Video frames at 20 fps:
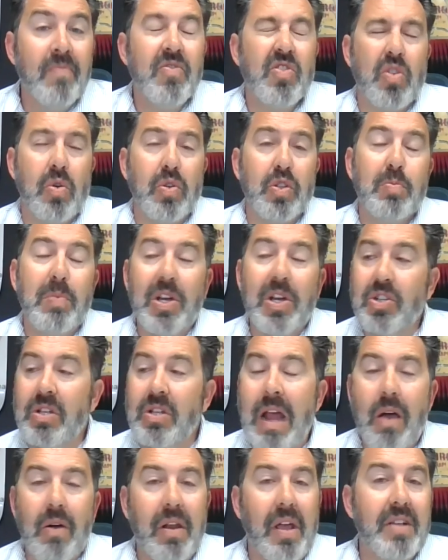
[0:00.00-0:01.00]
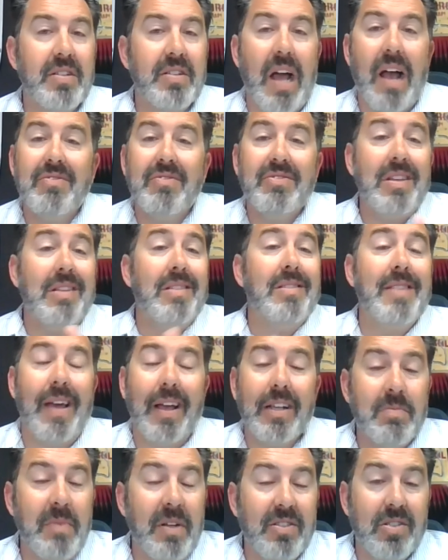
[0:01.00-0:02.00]
So especially nowadays, I've seen
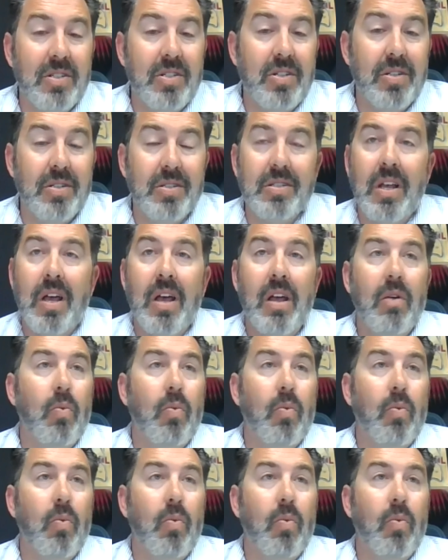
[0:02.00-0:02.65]
text messages